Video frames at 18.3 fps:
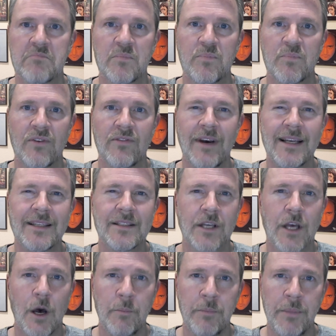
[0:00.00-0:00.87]
provides
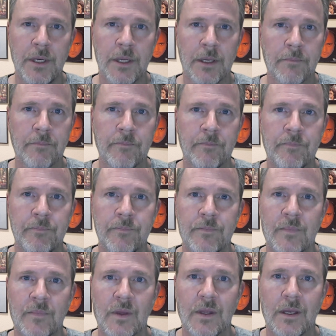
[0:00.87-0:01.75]
company
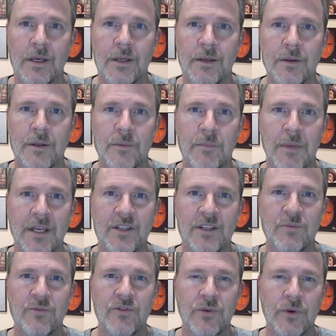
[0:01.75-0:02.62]
and it
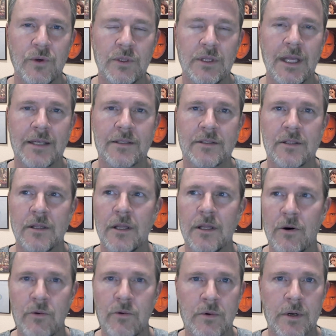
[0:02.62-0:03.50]
makes him feel less
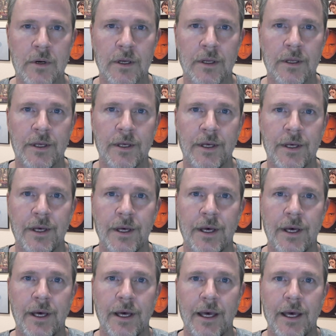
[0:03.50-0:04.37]
alone.
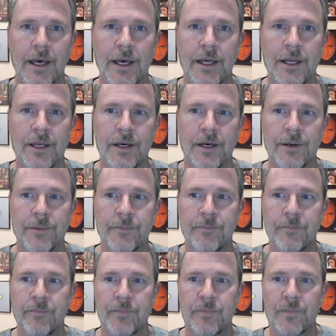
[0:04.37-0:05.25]

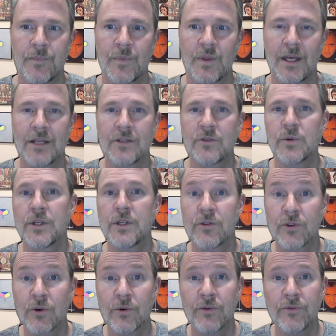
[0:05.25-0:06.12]
And that's what
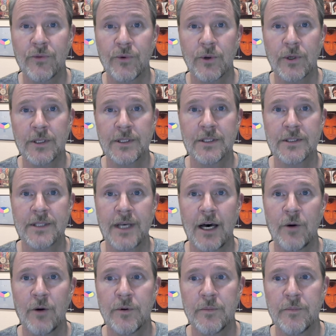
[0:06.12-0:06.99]
he's going for on this
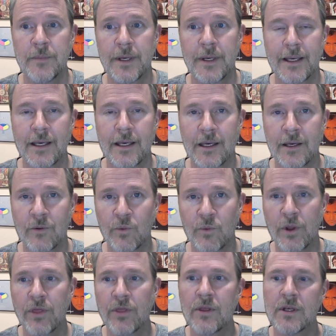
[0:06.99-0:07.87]
album. And
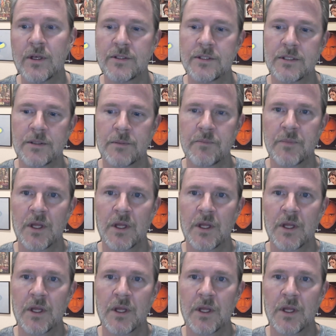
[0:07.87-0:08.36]
with this